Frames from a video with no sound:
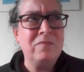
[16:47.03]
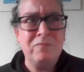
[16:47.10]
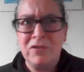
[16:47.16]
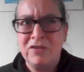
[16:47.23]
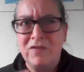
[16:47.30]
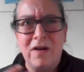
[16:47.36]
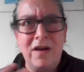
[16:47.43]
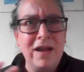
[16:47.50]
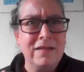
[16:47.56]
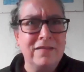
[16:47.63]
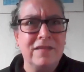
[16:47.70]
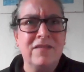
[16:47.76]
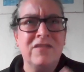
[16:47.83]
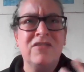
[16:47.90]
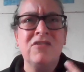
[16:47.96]
provided
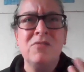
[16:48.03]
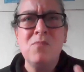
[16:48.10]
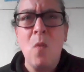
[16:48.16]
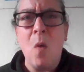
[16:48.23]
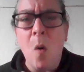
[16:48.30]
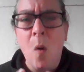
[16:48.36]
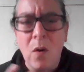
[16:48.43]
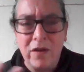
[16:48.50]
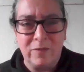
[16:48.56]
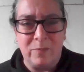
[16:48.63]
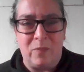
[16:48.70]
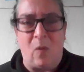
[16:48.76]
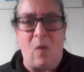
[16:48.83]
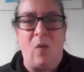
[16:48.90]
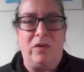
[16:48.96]
this
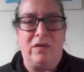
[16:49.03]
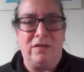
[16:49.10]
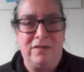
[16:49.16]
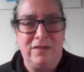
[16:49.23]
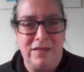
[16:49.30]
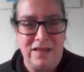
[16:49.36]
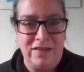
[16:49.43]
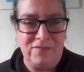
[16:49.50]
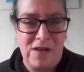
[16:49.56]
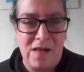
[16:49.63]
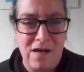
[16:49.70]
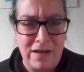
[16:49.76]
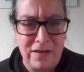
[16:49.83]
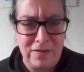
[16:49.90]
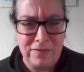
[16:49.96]
smorgasbord to this
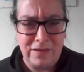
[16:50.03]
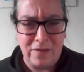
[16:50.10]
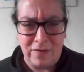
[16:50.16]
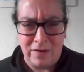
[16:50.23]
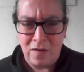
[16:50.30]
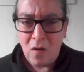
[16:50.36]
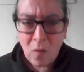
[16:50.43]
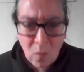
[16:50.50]
fly who's going,